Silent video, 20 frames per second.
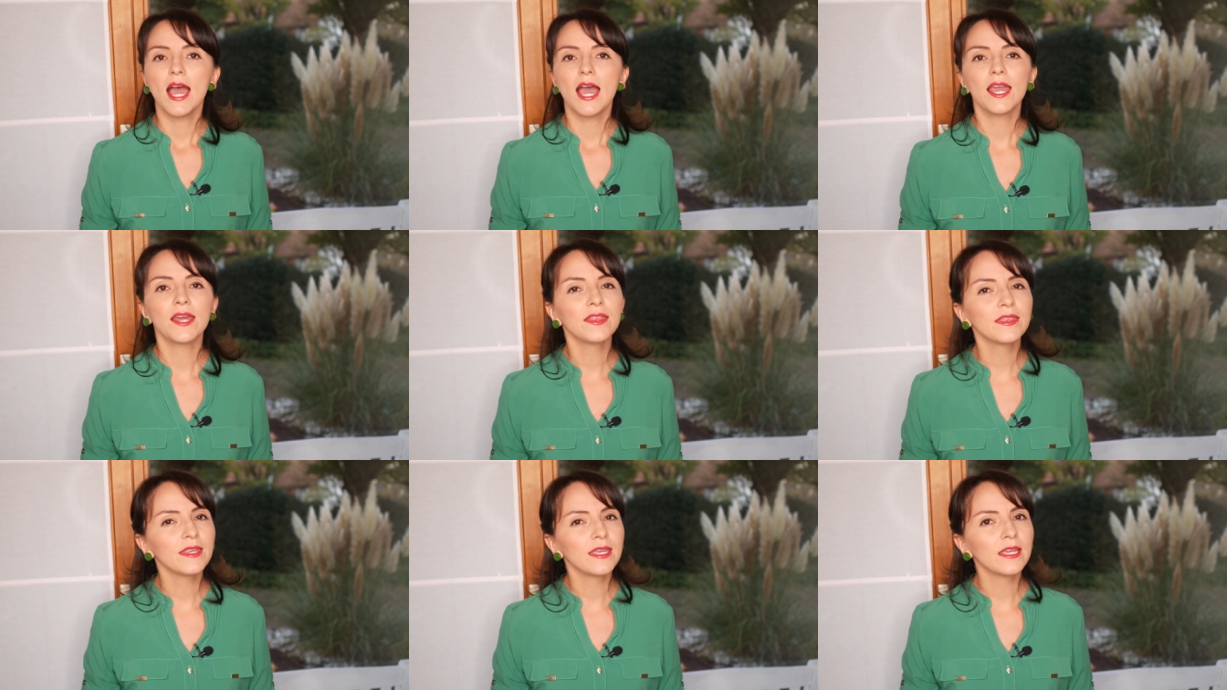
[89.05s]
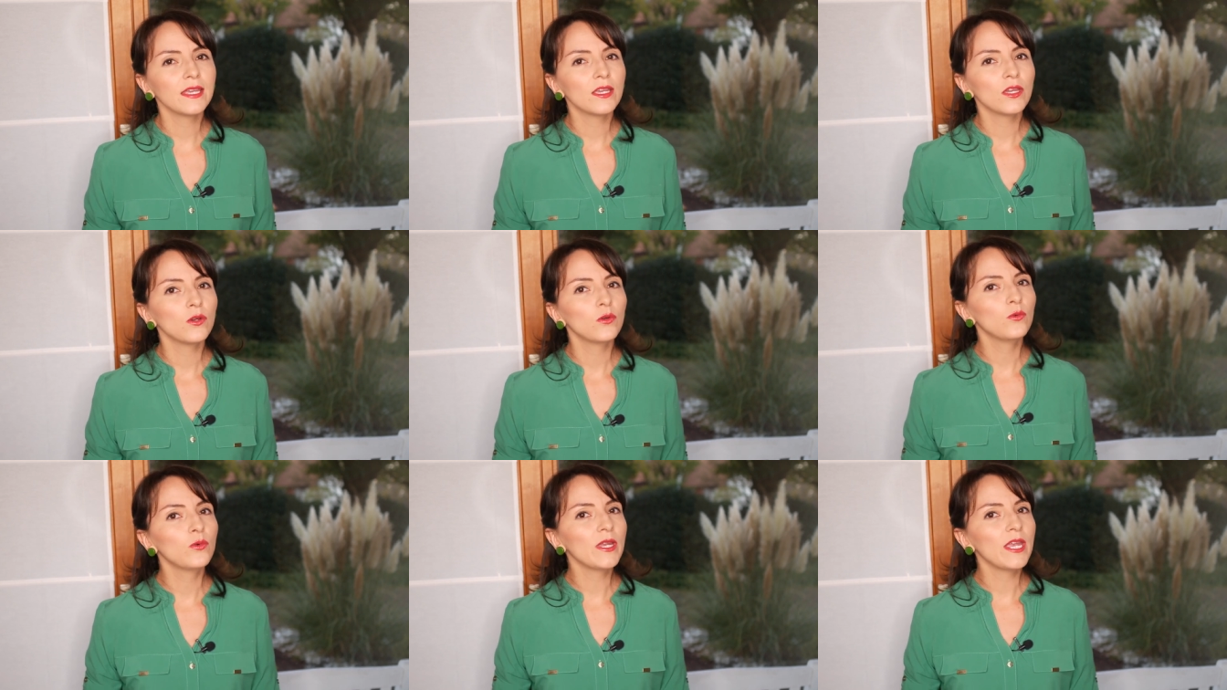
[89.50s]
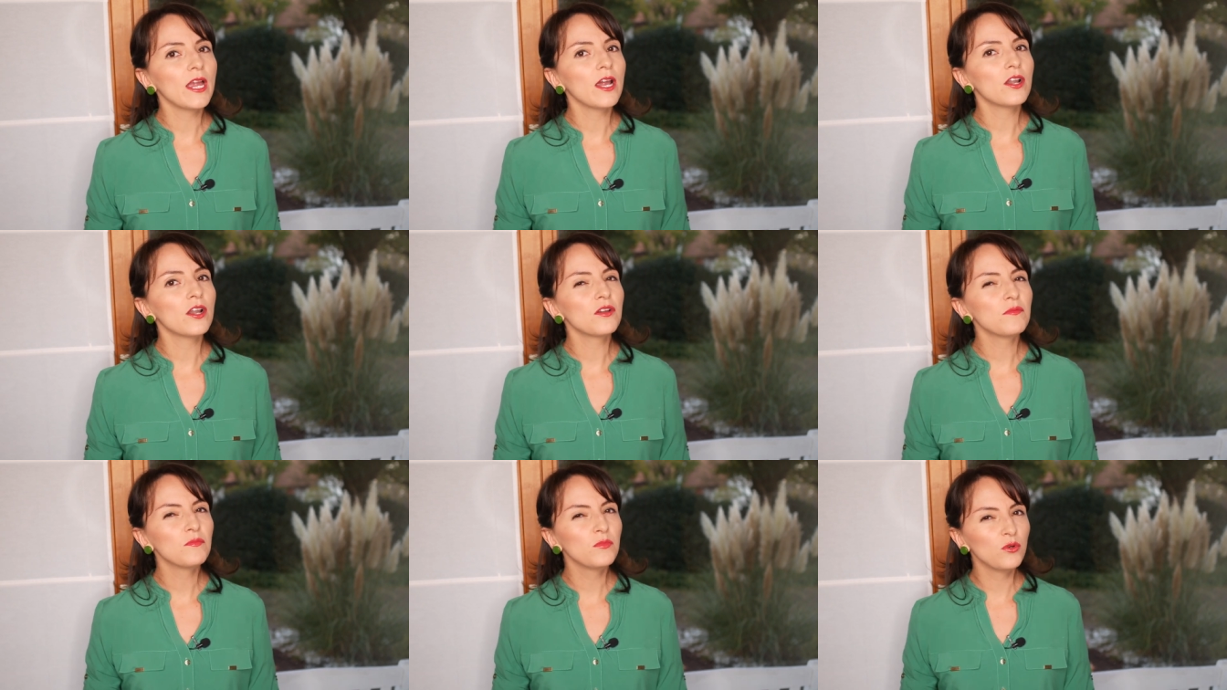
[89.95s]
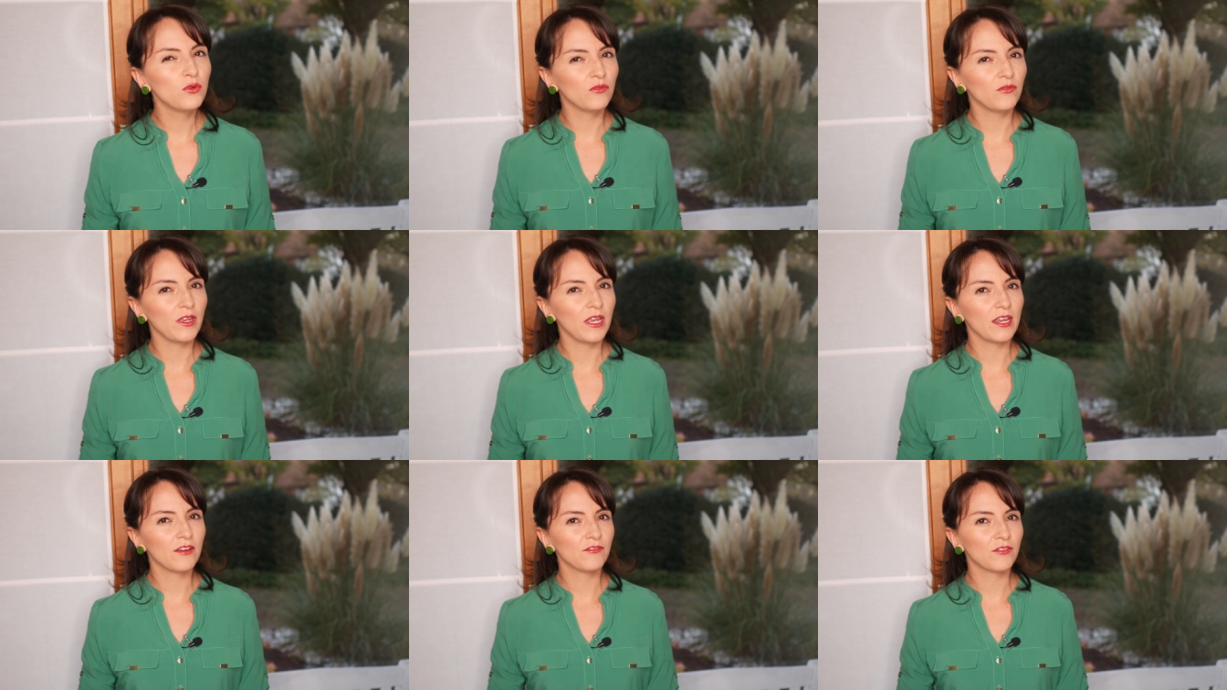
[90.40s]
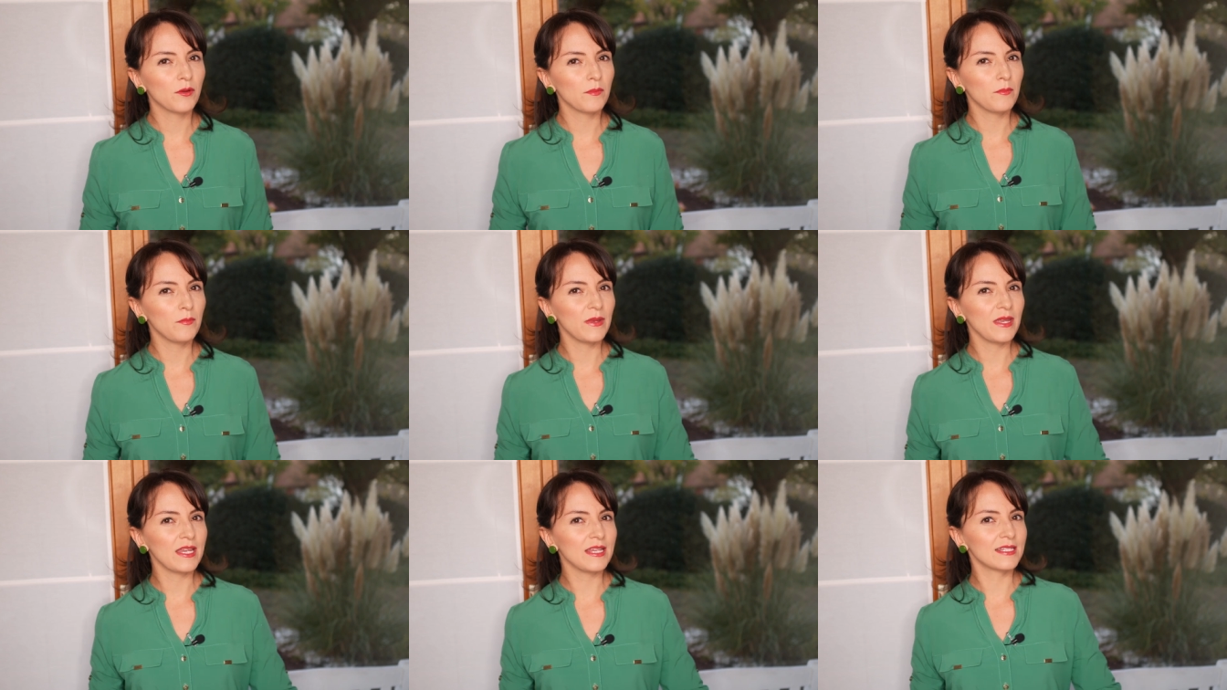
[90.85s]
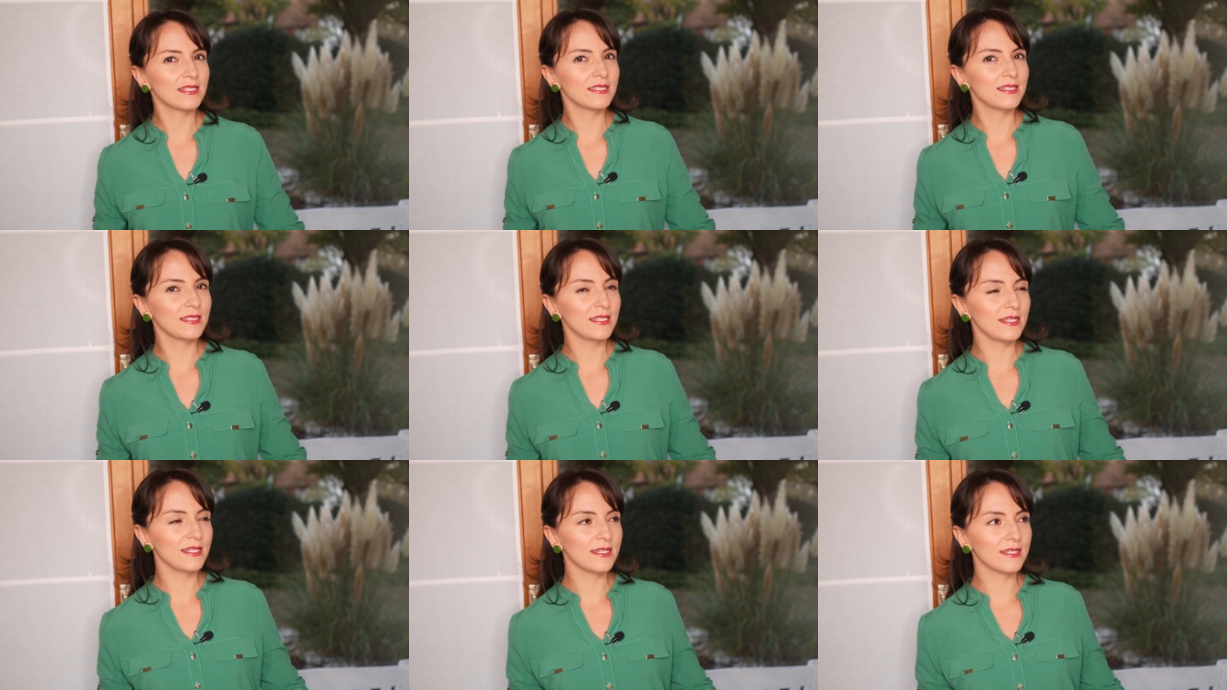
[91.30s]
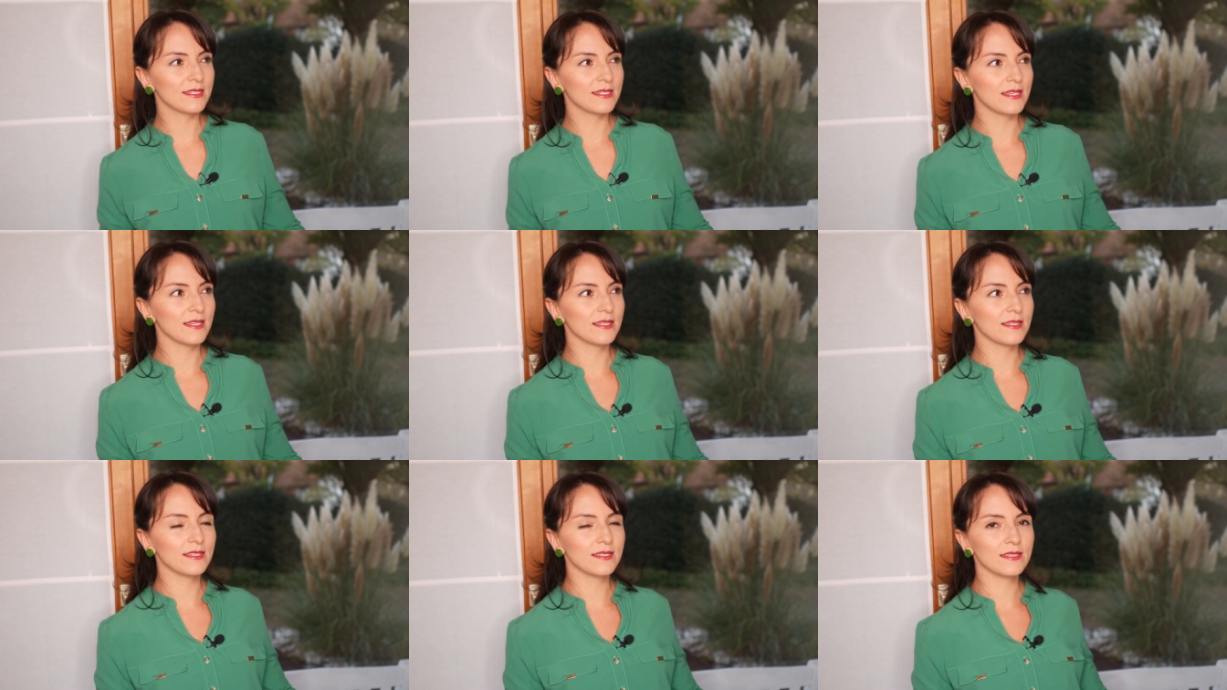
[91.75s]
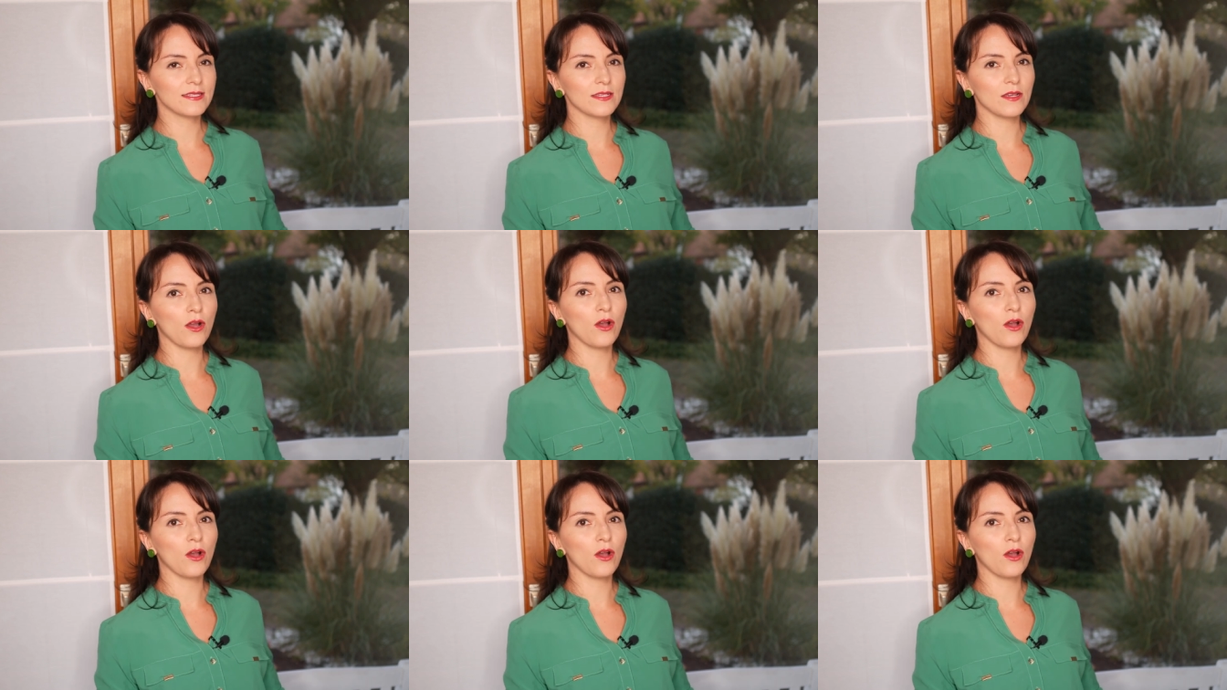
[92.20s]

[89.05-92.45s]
I think we are moving from being citizens